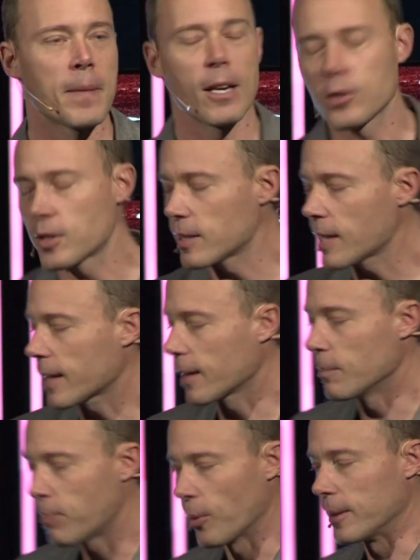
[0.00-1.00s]
Here's the
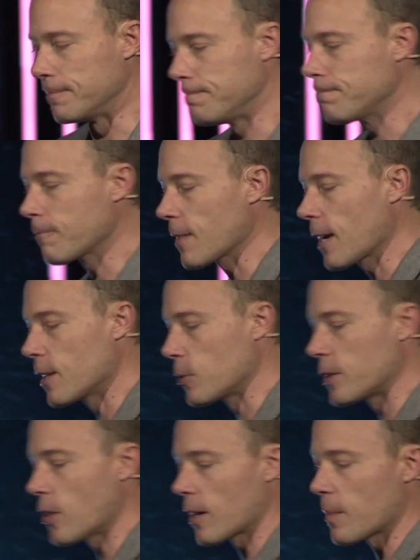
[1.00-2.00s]
second point as
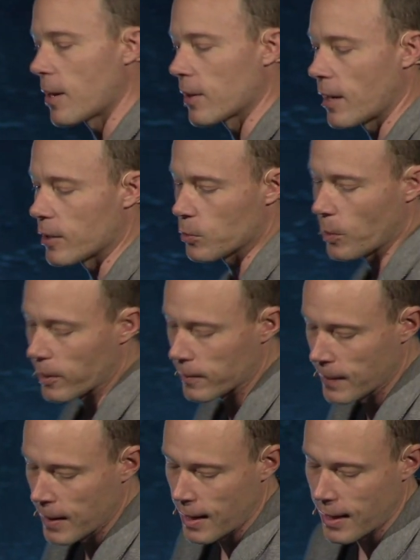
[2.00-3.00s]
we talk about God's word.
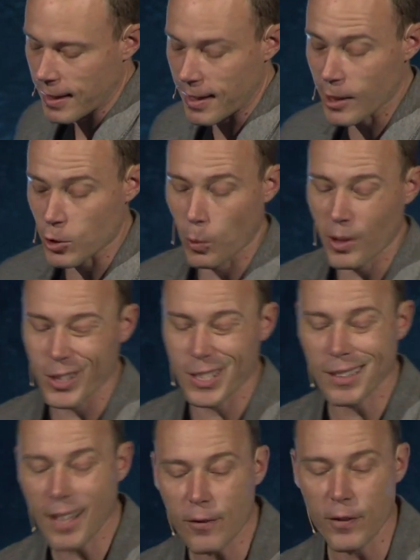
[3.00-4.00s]
God's word is
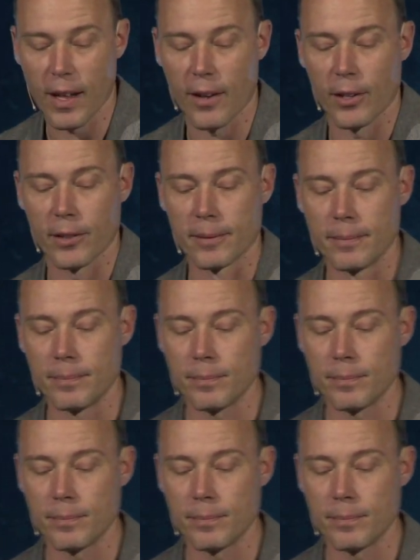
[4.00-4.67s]
a love letter.